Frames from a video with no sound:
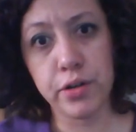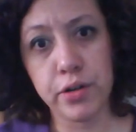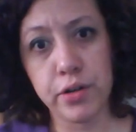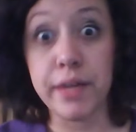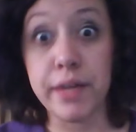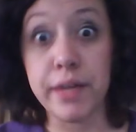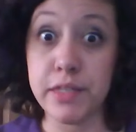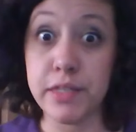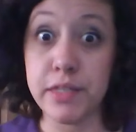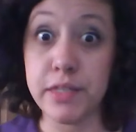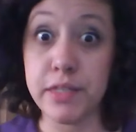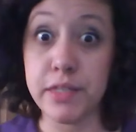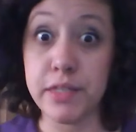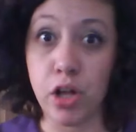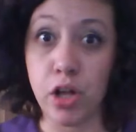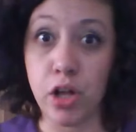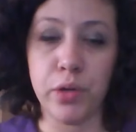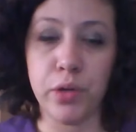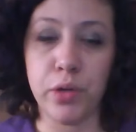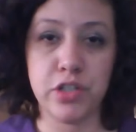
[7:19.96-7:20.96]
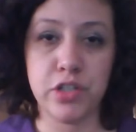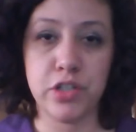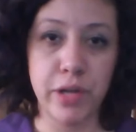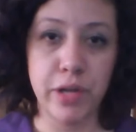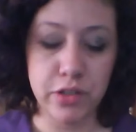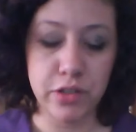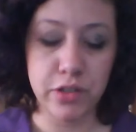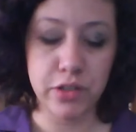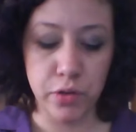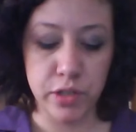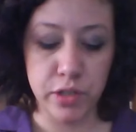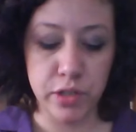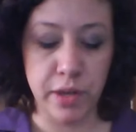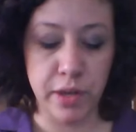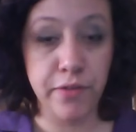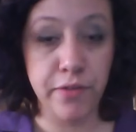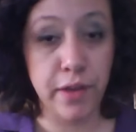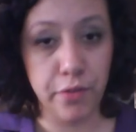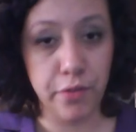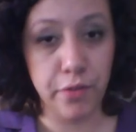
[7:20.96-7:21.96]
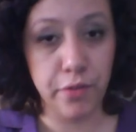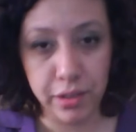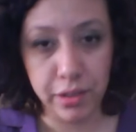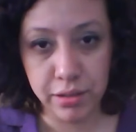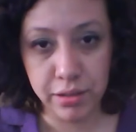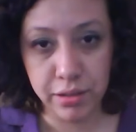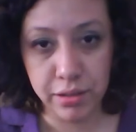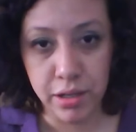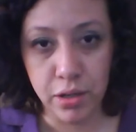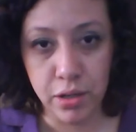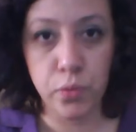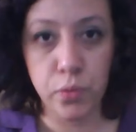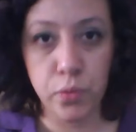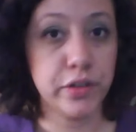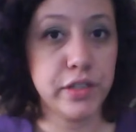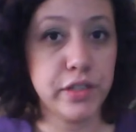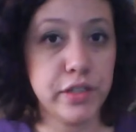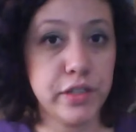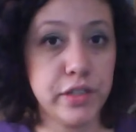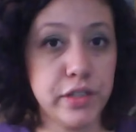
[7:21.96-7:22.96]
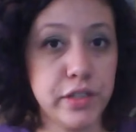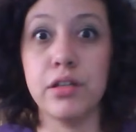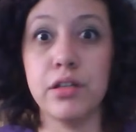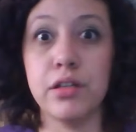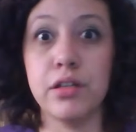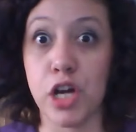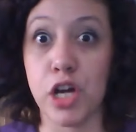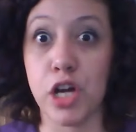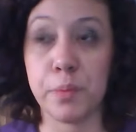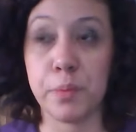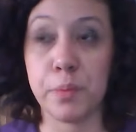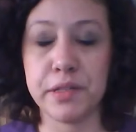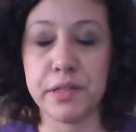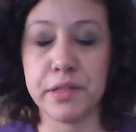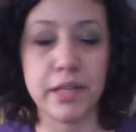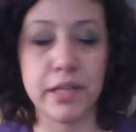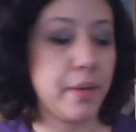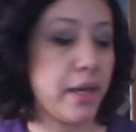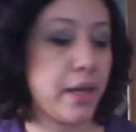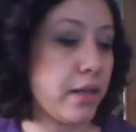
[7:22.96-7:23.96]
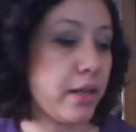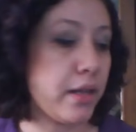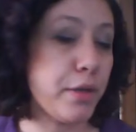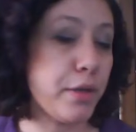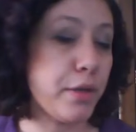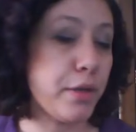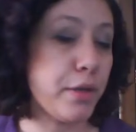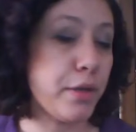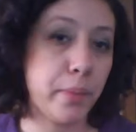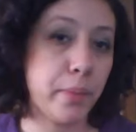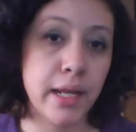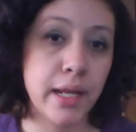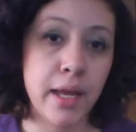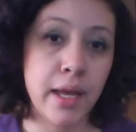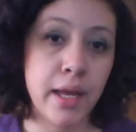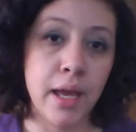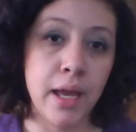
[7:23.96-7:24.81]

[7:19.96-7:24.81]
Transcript: like CC Caldwell, which you guys know is my favorite real deal chalk with clay paint, mineral paint.